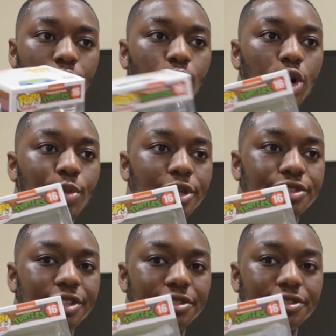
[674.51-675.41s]
Walmart
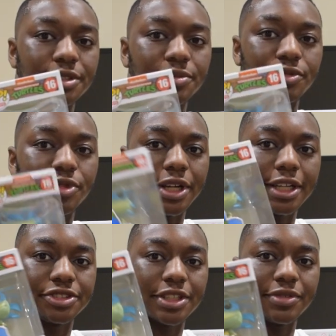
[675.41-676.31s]
sells them for
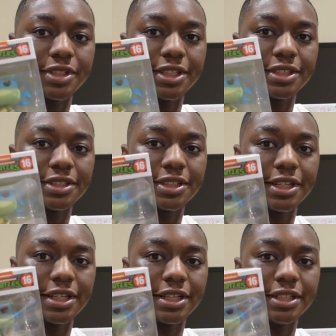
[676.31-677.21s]
eight seventy eight,
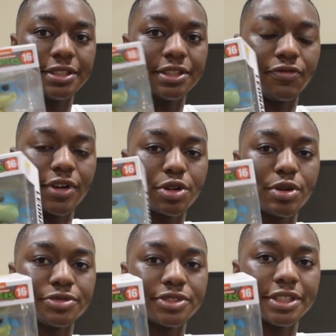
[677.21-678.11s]
and the Funko
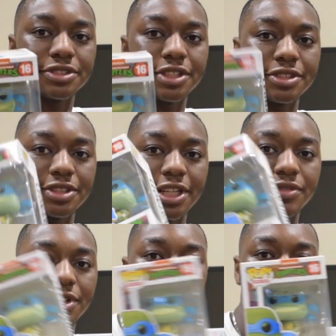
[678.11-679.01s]
website sells
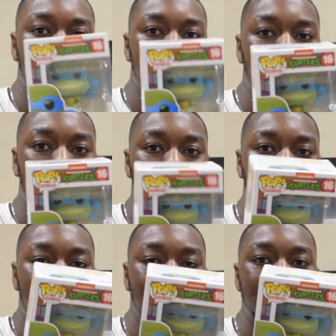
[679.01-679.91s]
eleven dollars for the
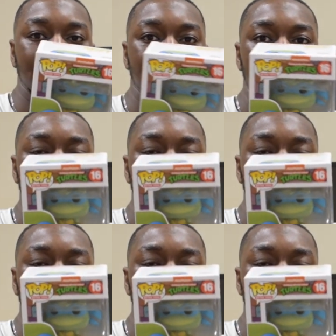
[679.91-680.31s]
regulars,